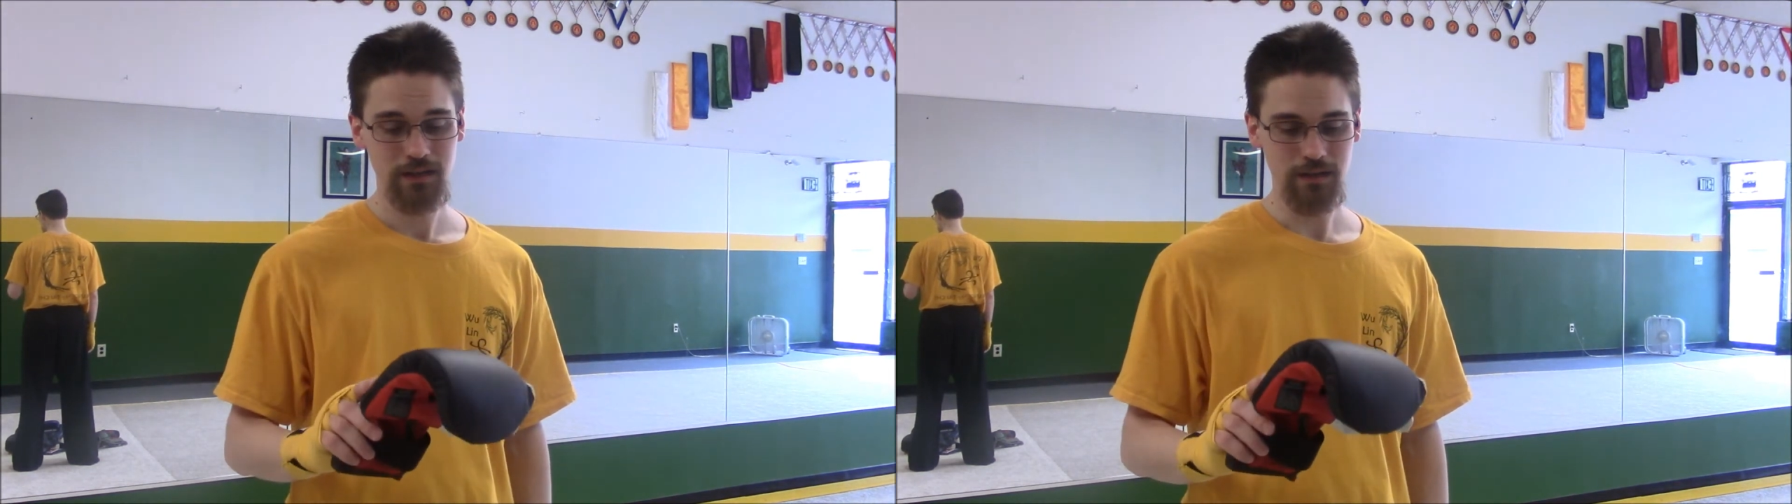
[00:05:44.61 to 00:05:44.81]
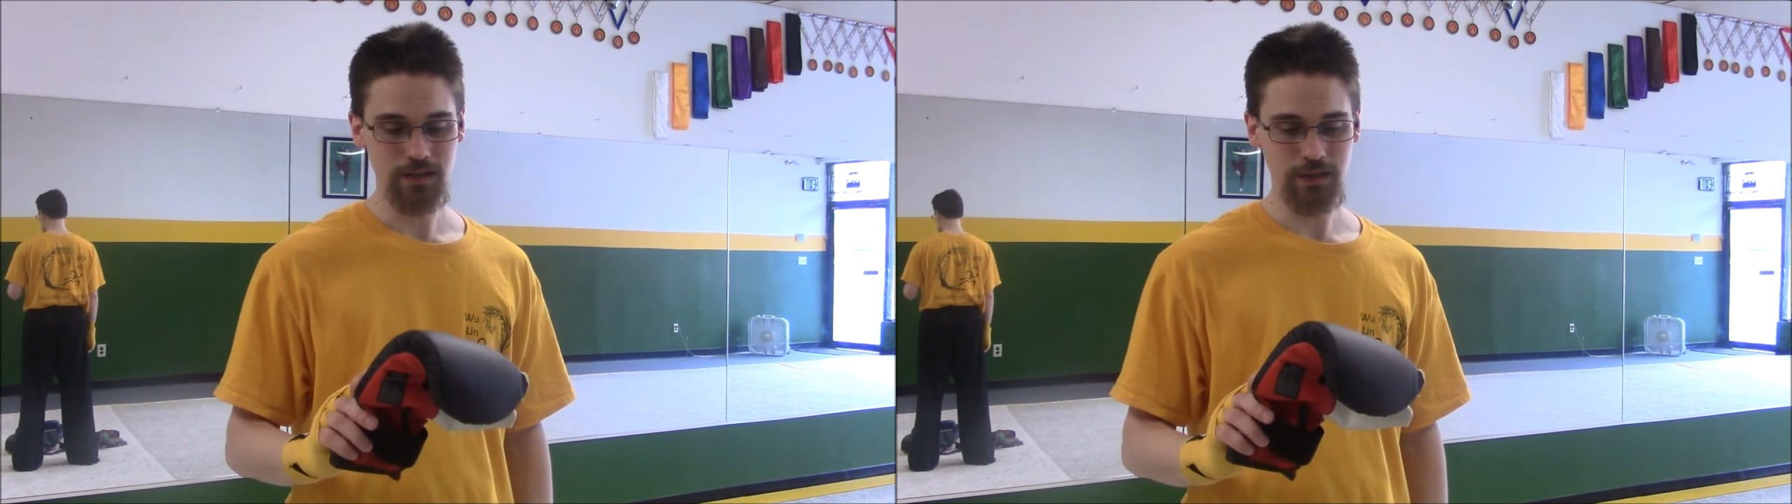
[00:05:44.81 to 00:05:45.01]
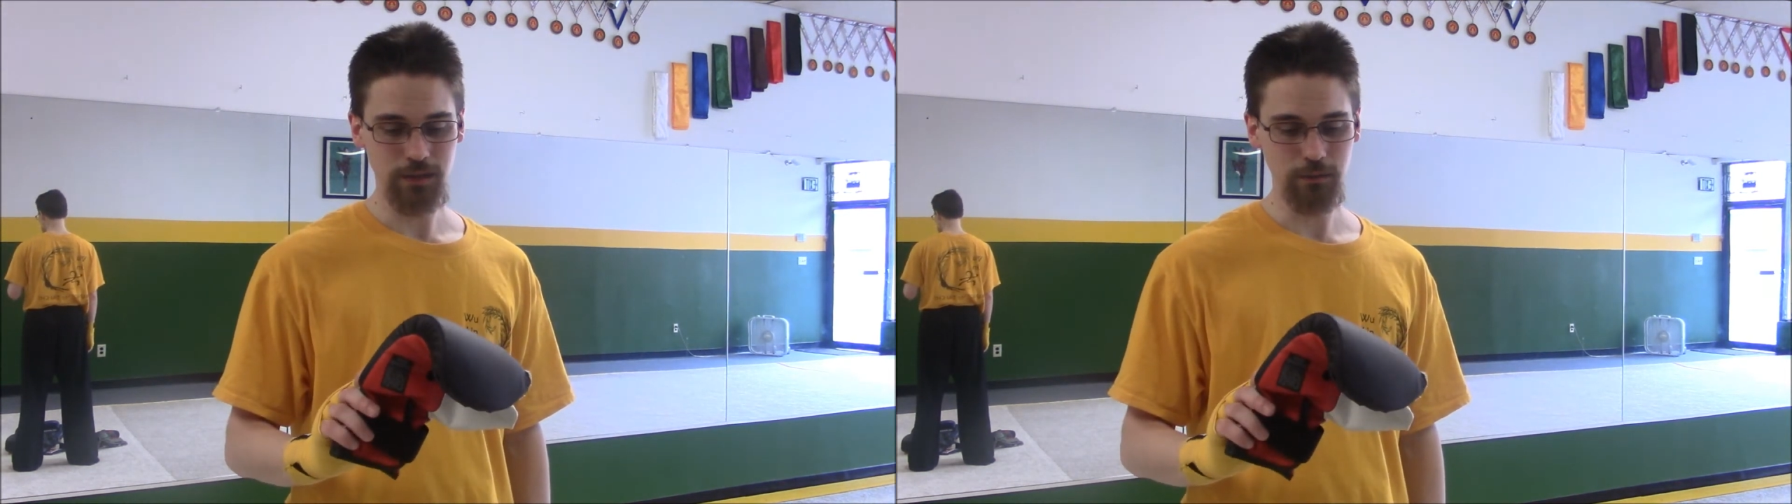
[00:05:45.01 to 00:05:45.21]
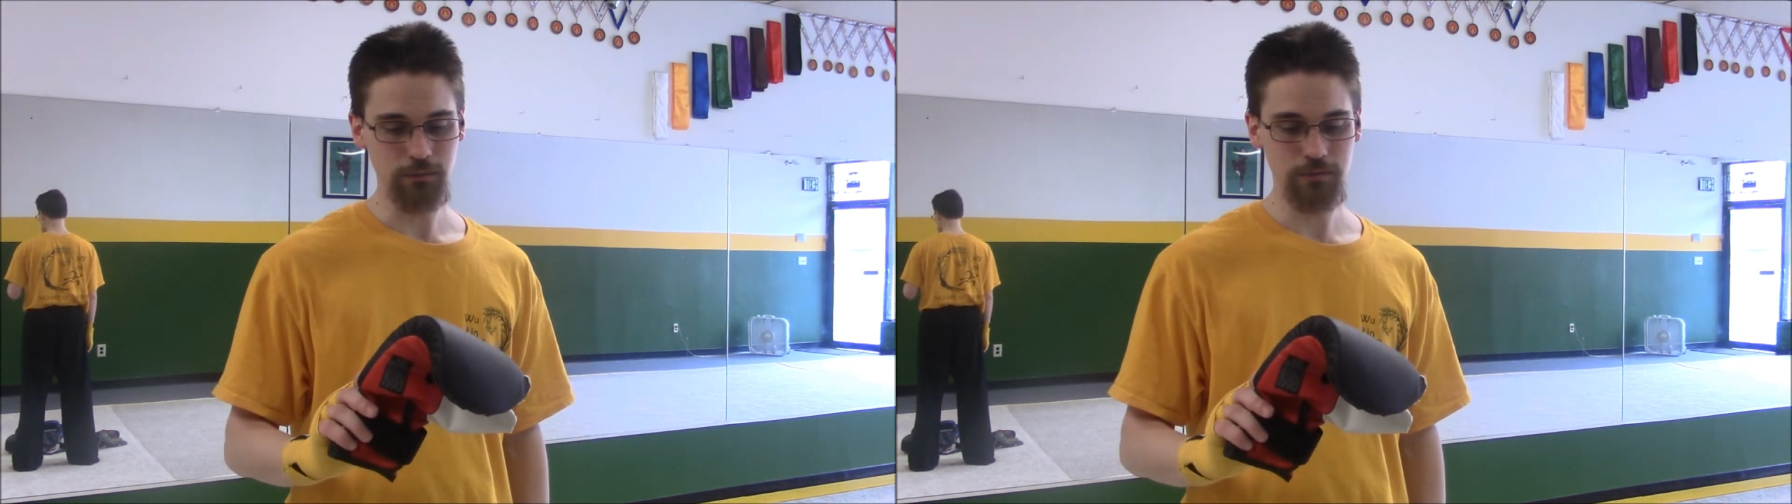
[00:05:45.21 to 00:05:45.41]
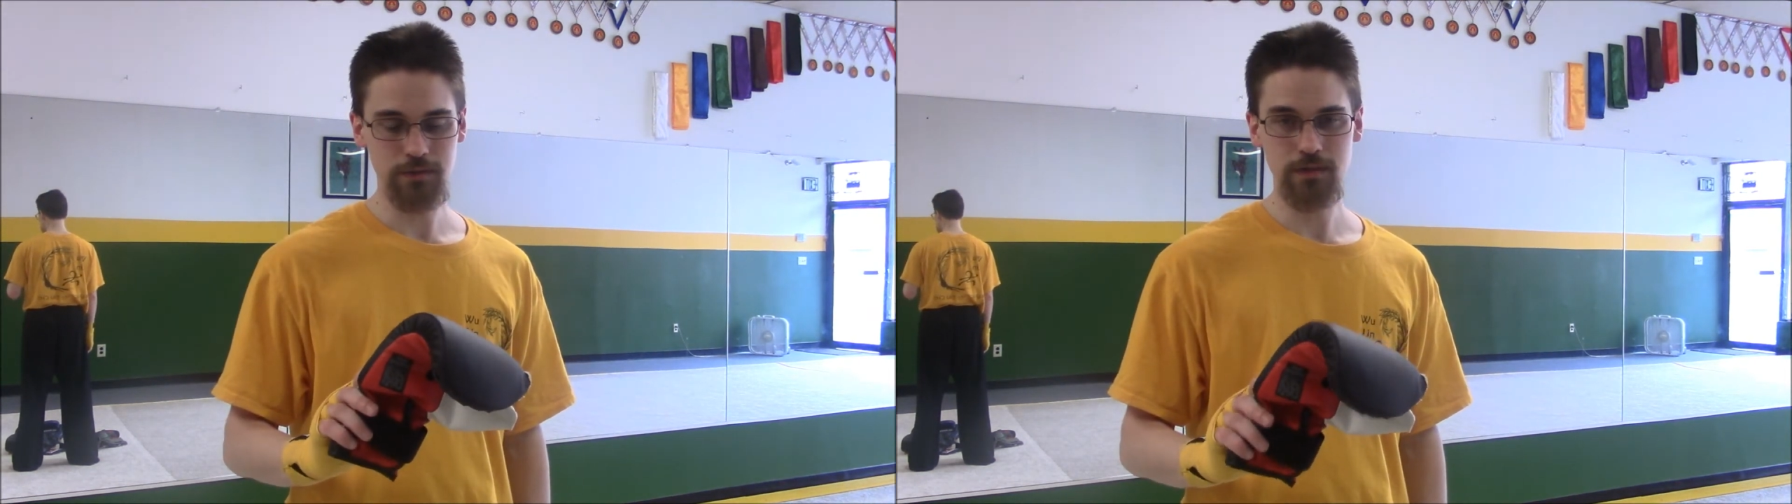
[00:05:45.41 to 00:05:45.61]
a chunk of
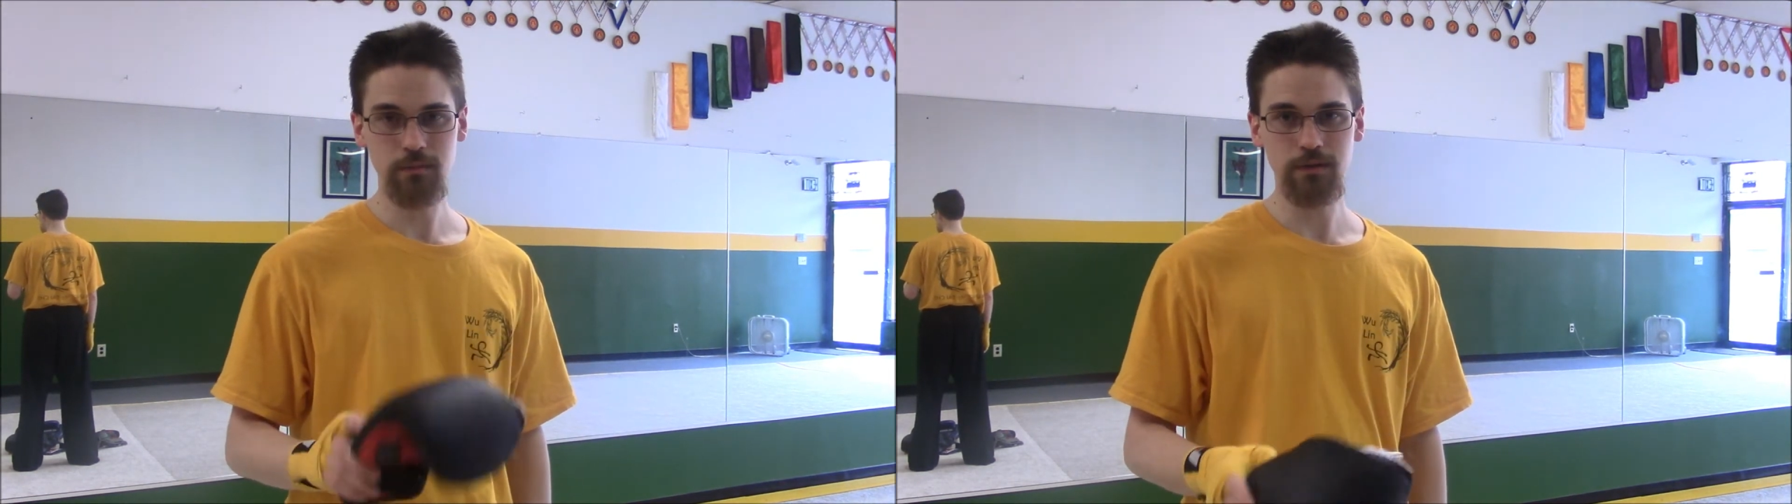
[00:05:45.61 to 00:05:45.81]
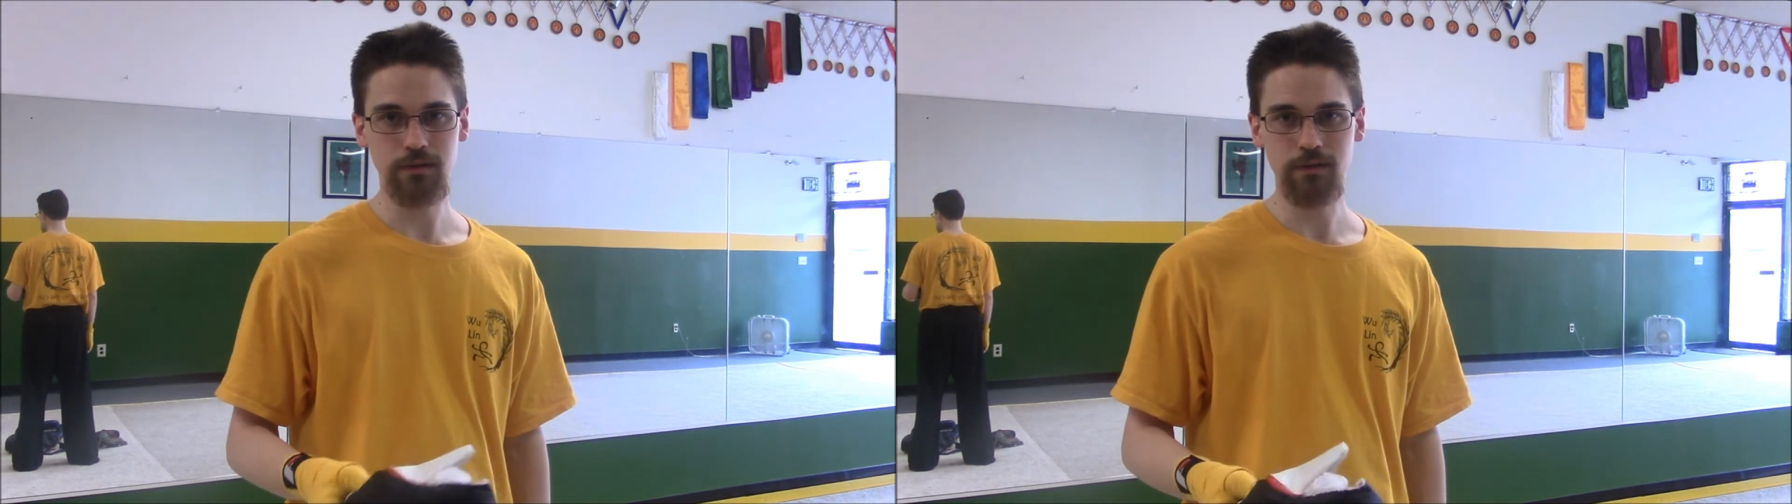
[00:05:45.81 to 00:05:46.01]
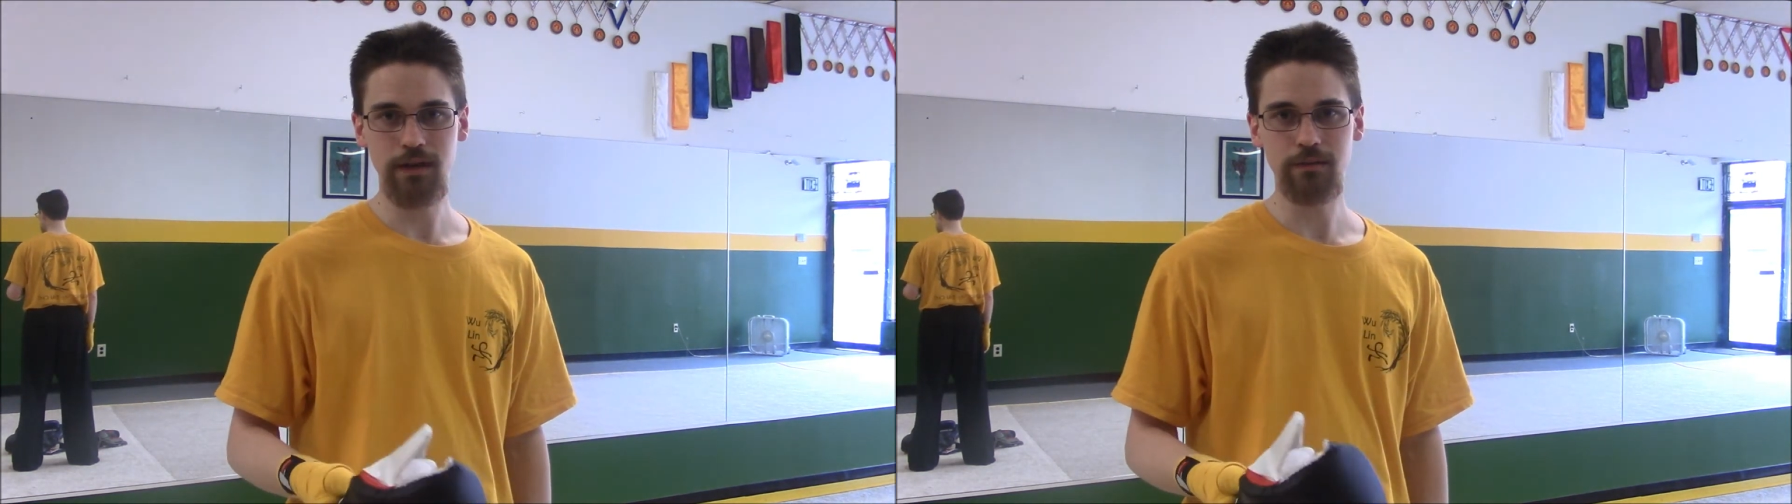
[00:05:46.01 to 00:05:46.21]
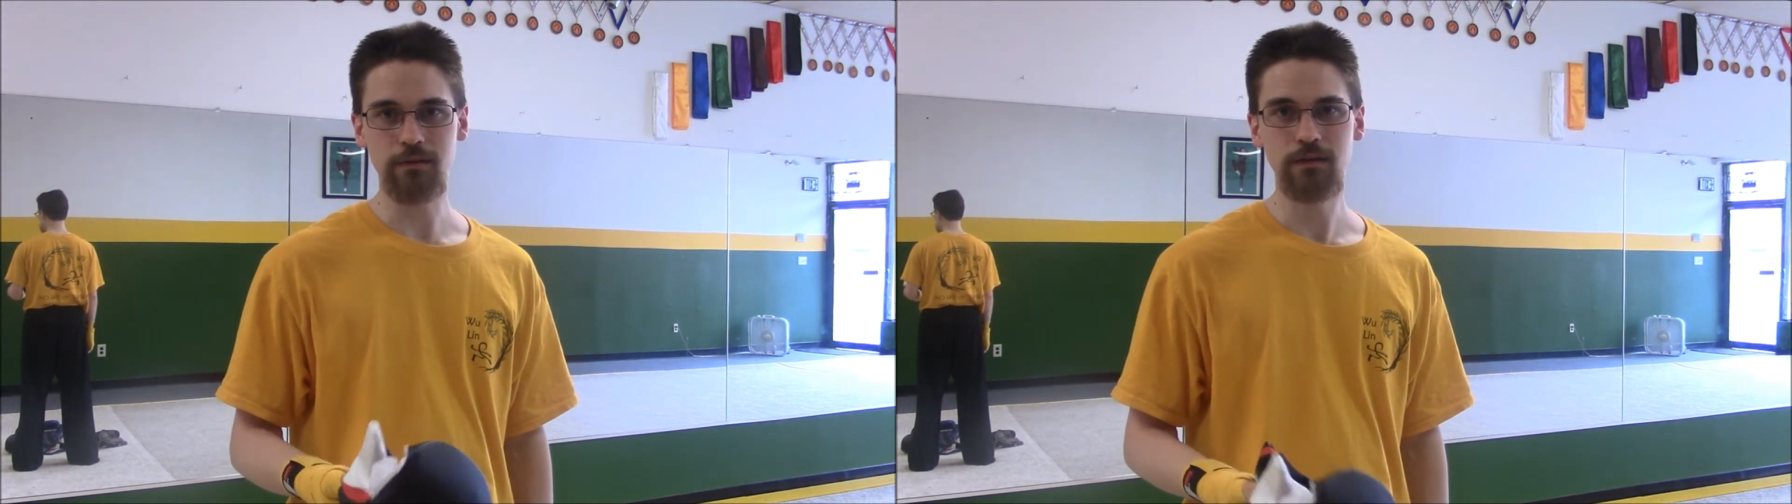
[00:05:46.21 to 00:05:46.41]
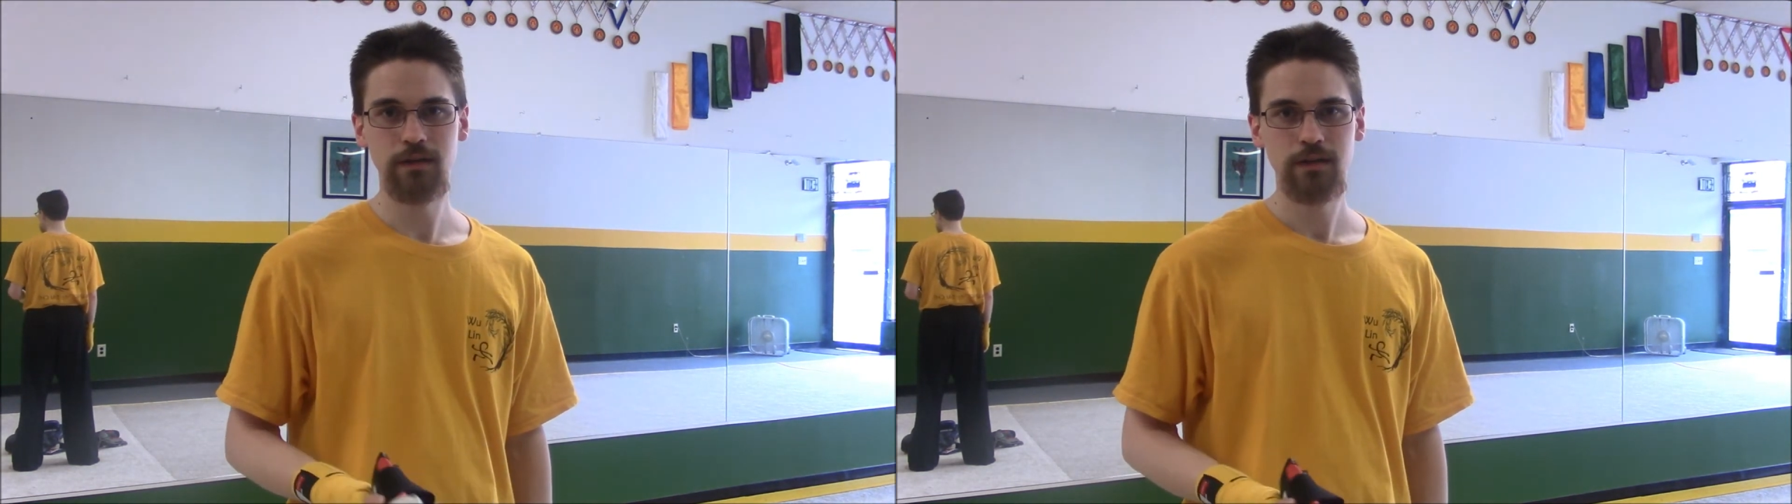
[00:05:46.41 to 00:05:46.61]
simulant leather